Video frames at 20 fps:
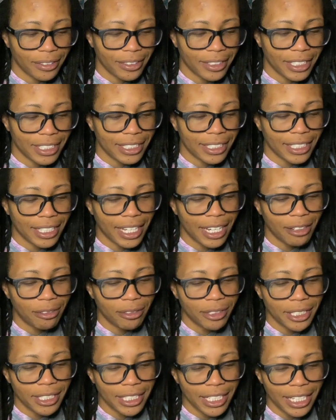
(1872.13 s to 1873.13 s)
It's that
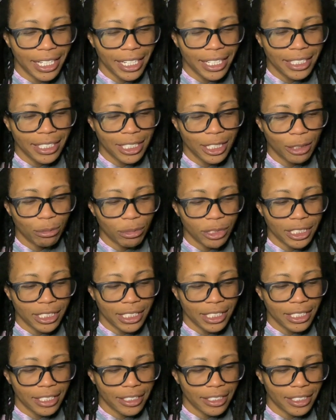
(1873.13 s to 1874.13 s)
one and Demon
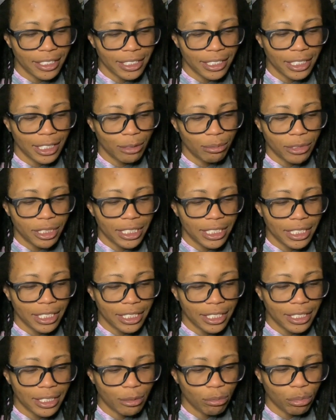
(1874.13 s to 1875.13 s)
Slayer, because Demon
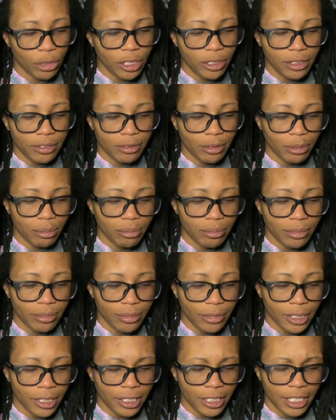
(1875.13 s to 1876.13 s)
Slayer, both of
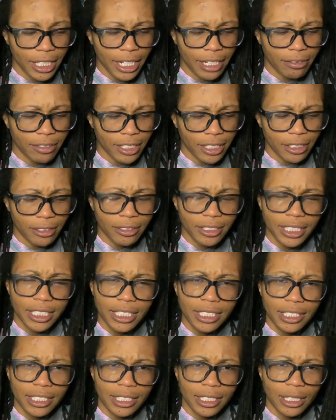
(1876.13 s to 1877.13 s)
them are having new
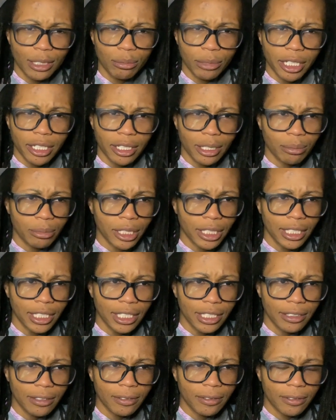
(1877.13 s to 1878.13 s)
seasons come out, I
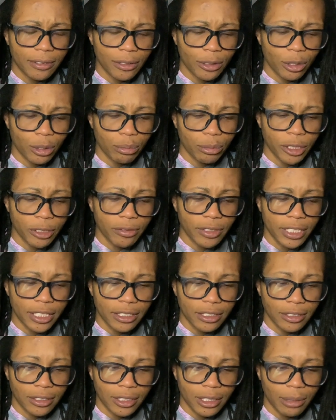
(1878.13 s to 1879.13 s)
believe, or
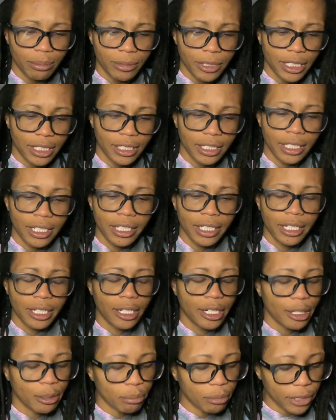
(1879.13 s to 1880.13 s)
movies or something.
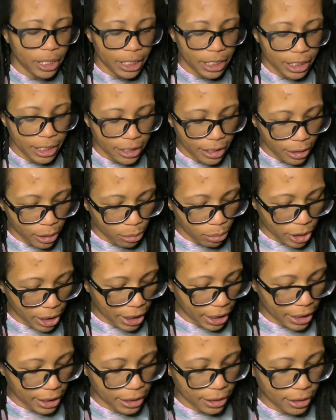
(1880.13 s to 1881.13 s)
But your girl
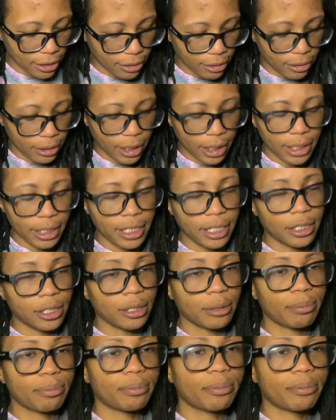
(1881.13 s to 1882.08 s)
behind, so I'll catch up.